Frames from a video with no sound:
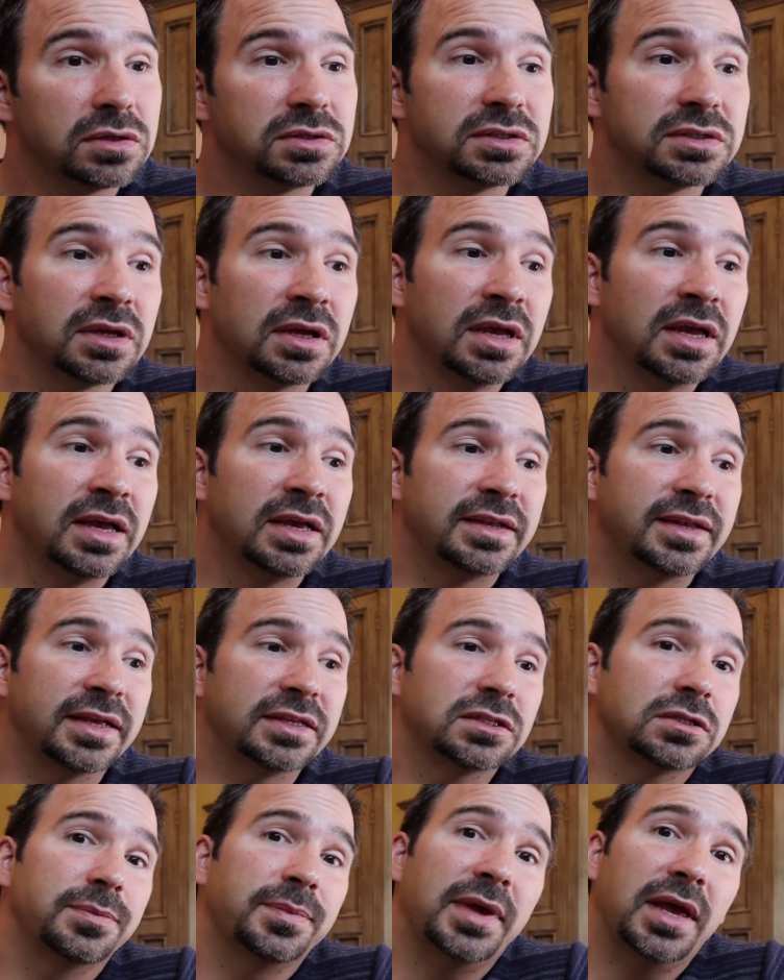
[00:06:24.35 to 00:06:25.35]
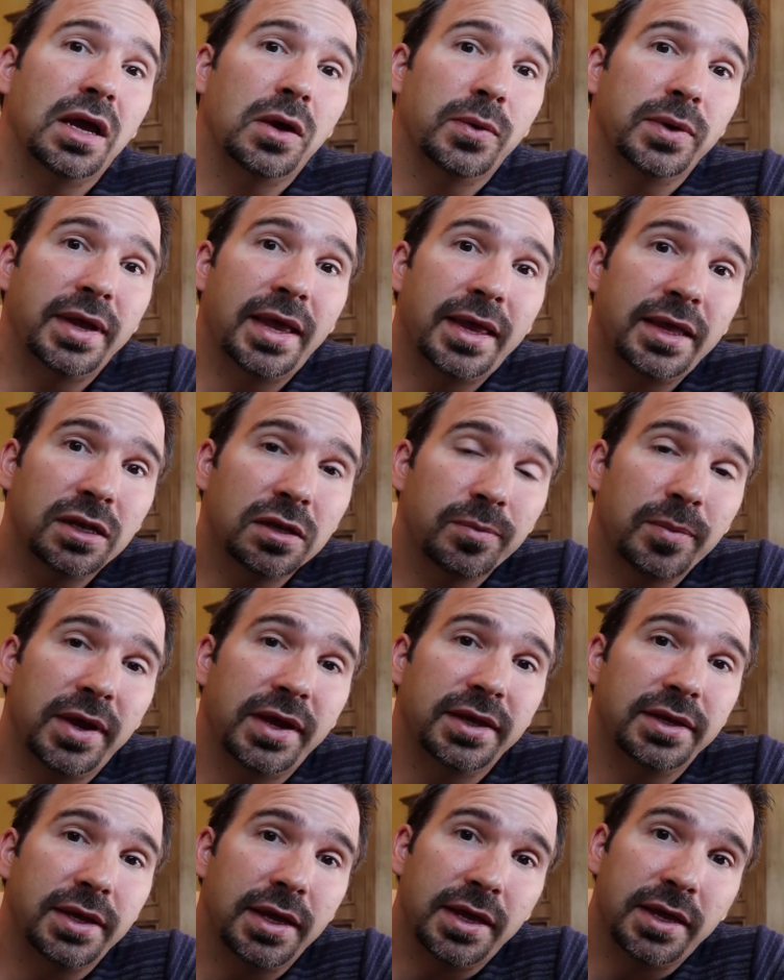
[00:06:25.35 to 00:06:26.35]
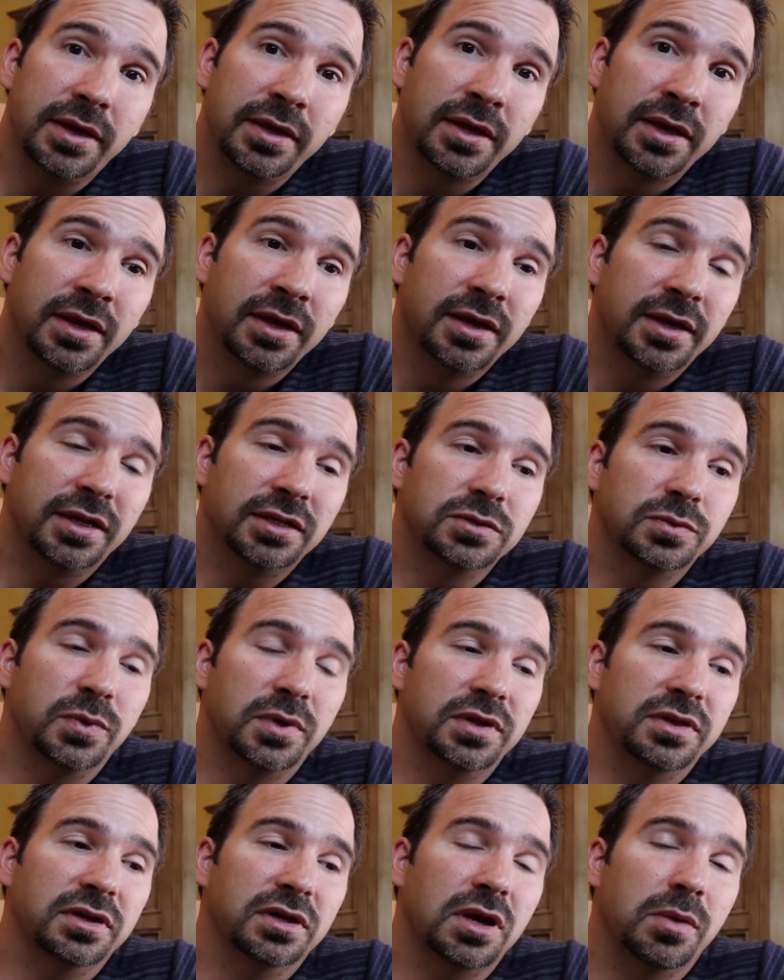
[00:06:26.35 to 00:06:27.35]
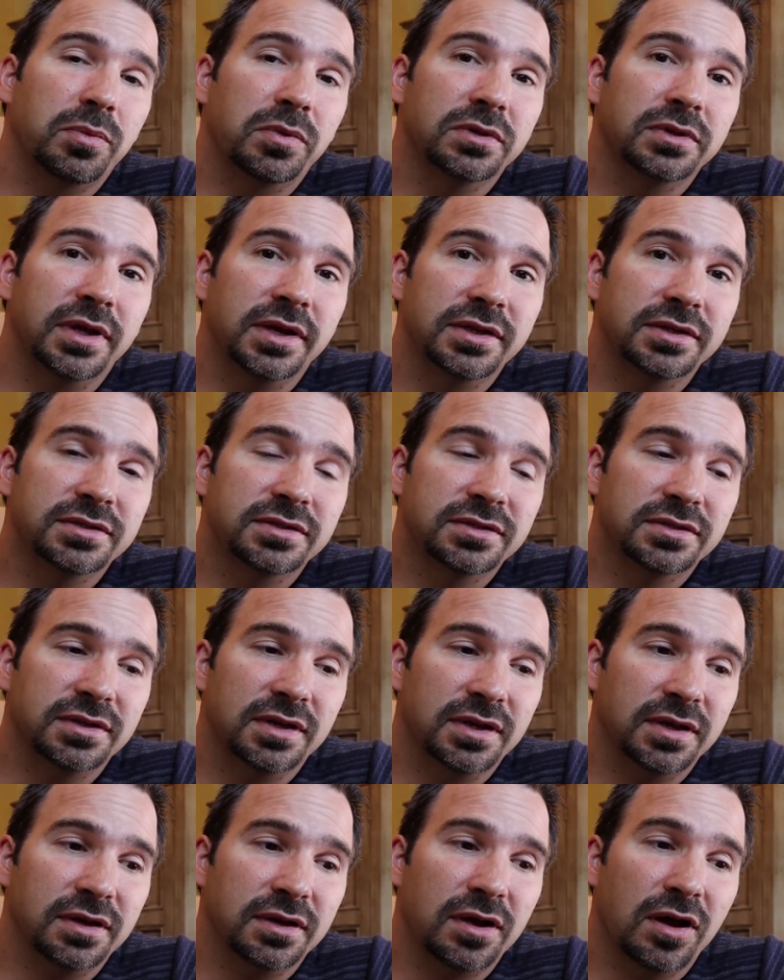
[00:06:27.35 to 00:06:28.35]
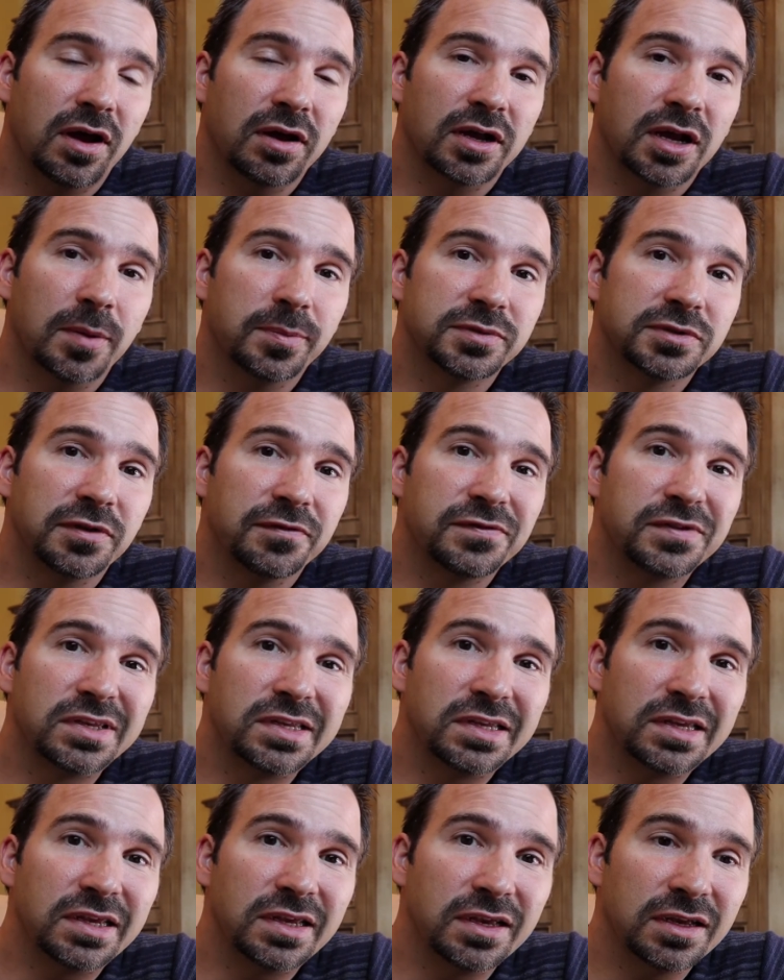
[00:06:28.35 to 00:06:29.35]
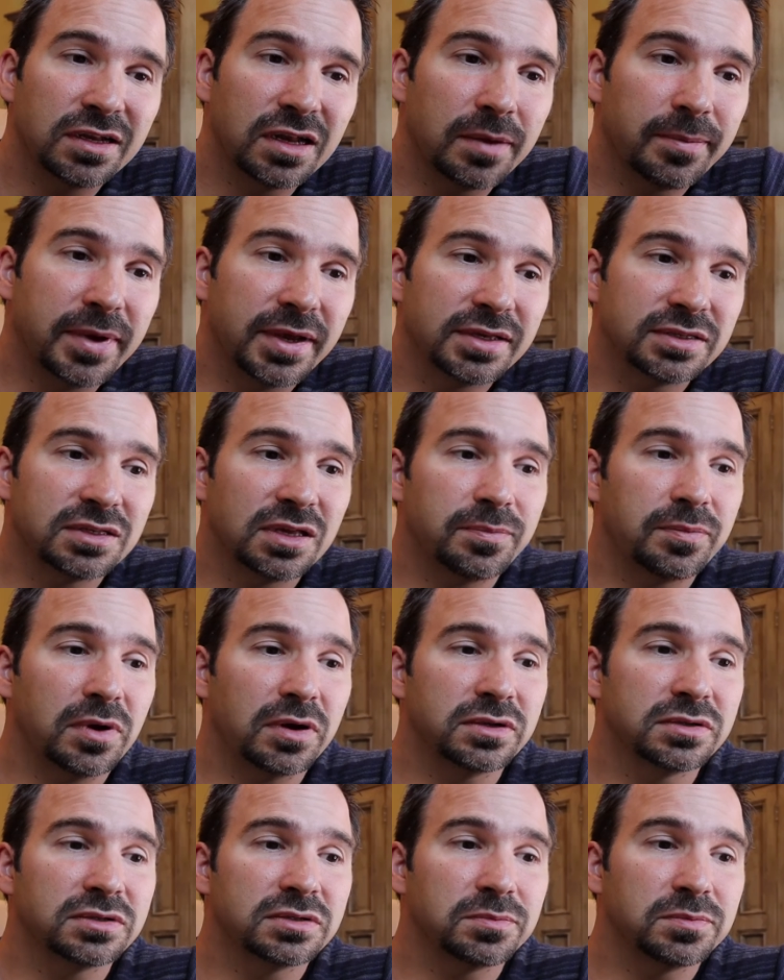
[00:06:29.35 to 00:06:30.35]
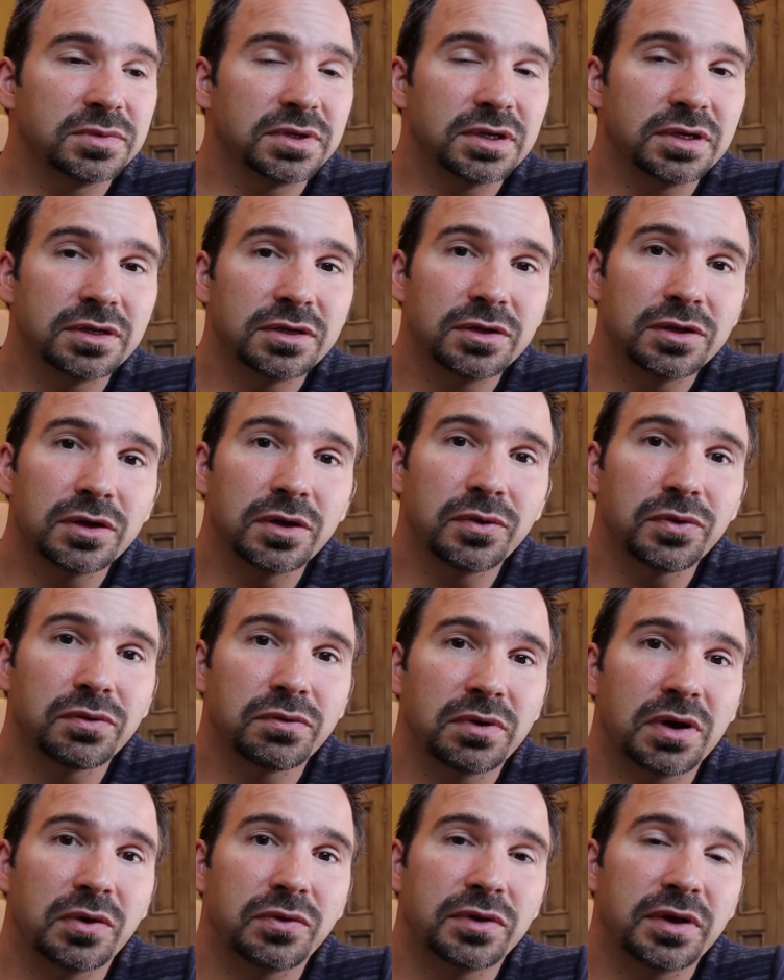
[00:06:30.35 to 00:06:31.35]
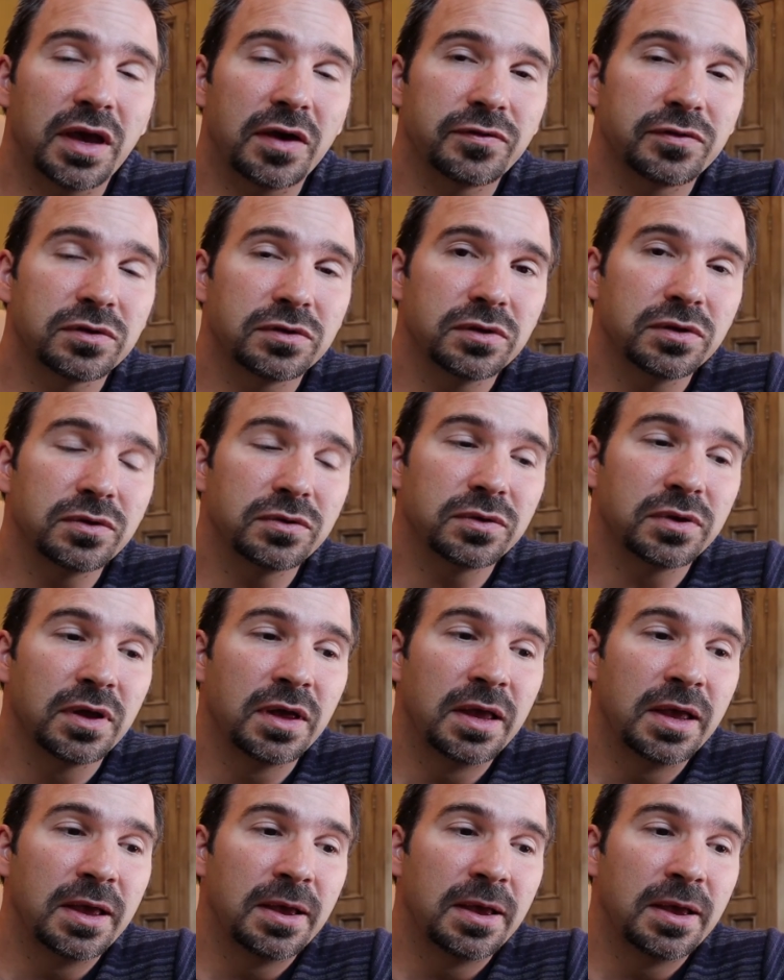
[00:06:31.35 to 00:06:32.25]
It tends to be how I end my day is with a couple nice uh, hot cups of tea, and I might sip on some tea, you know, throughout the afternoon.